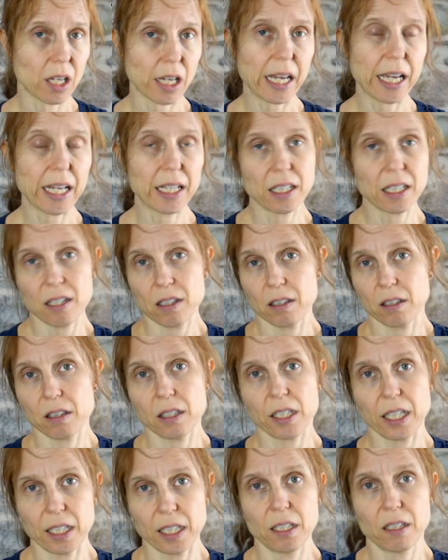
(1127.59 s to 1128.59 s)
in
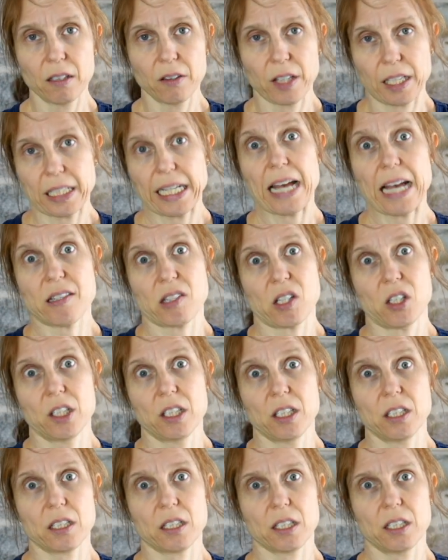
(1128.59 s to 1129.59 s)
the
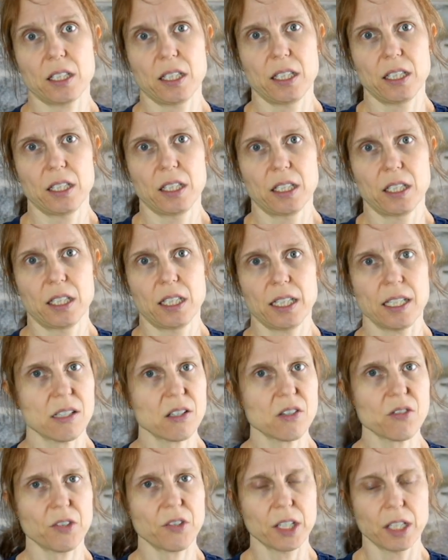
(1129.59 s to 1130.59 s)
desert in
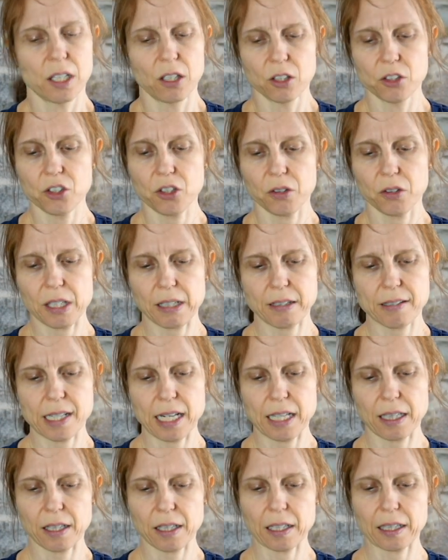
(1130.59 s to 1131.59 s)
Israel, to the
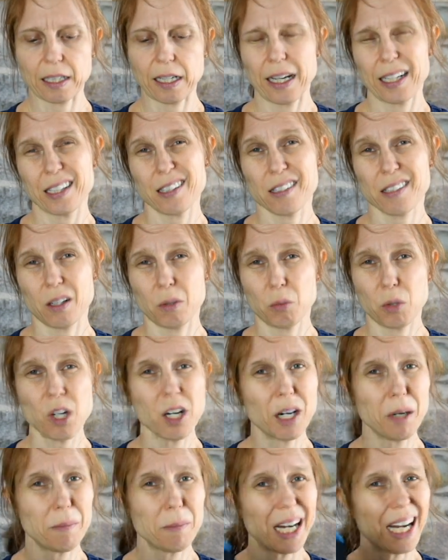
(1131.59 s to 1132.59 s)
extent that the nights are
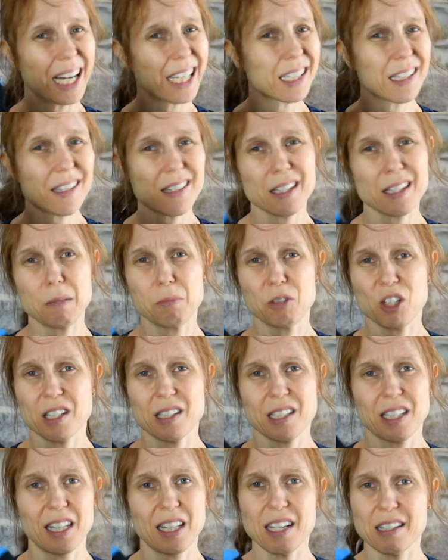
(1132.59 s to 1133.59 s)
warm, I can sleep
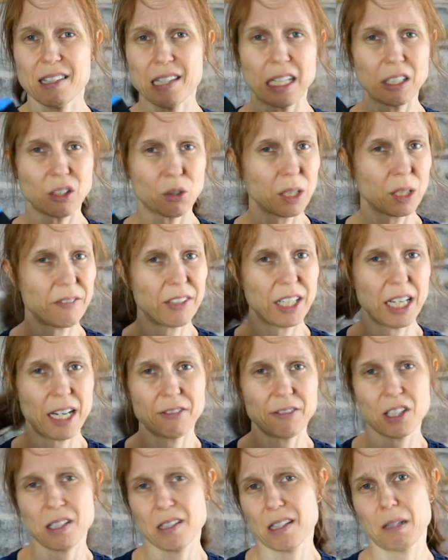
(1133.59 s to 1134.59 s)
just in this. I don't even
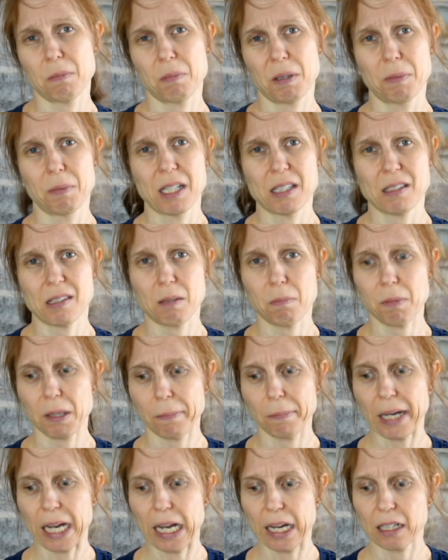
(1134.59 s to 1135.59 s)
have to sleep in my sleeping
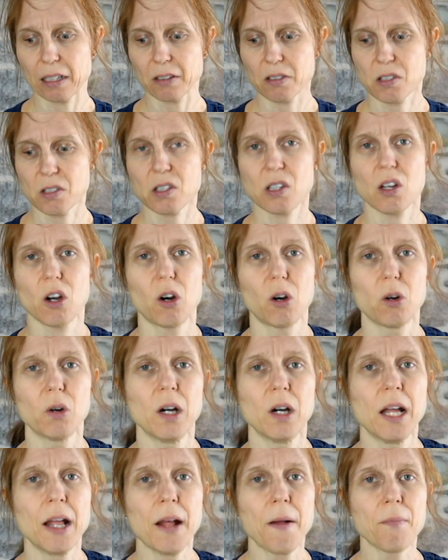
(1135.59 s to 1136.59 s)
bag.
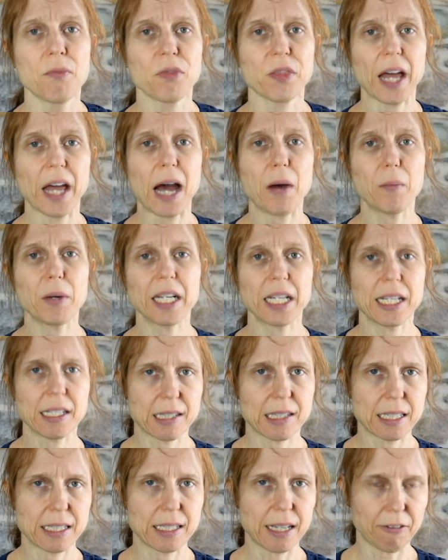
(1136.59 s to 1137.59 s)
So that one
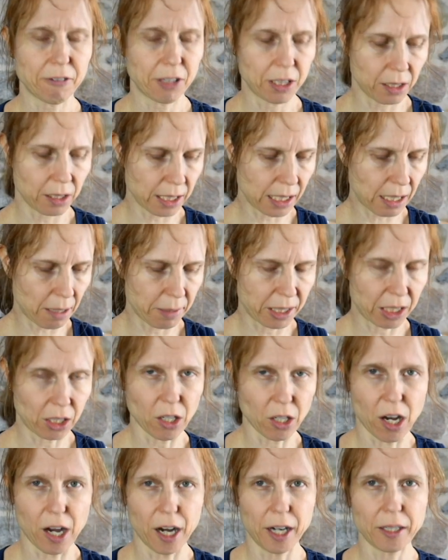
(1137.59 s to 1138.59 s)
is definitely coming
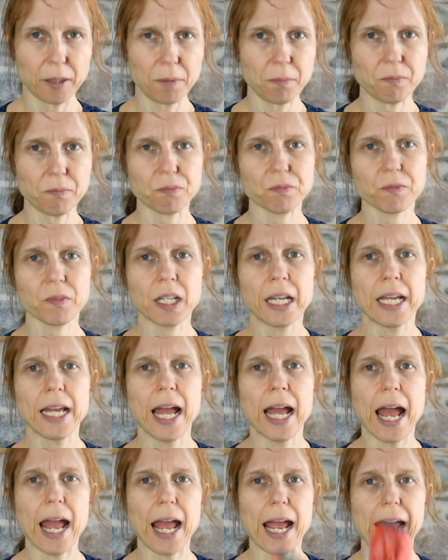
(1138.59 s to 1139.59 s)
along.
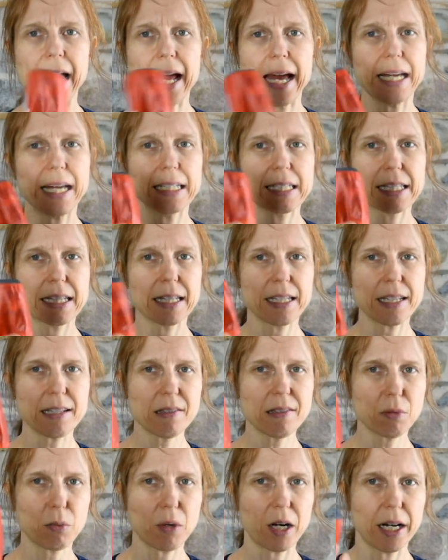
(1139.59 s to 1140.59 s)
And
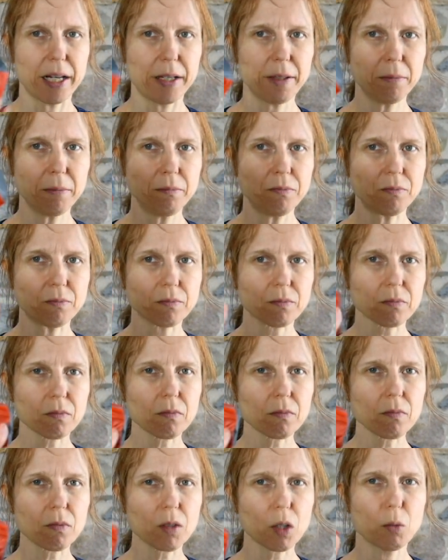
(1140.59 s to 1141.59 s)
this one,
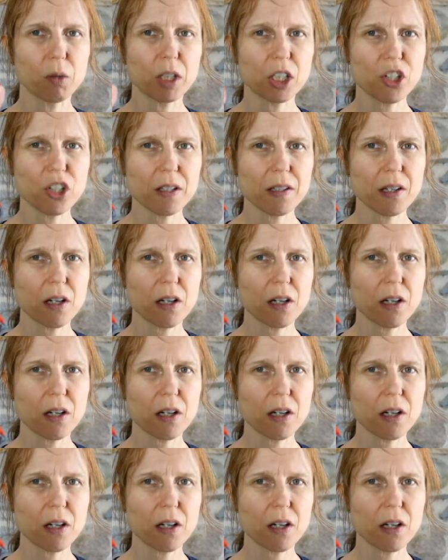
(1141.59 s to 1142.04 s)
which is